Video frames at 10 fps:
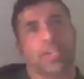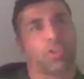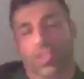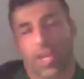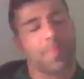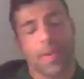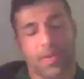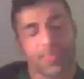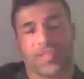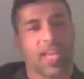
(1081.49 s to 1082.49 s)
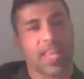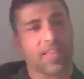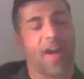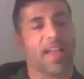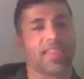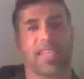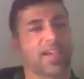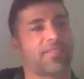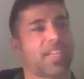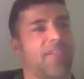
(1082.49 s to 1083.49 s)
So some people have said they find things
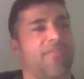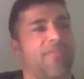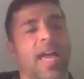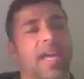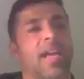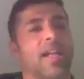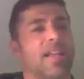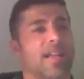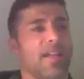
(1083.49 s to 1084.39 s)
I've said funny, but like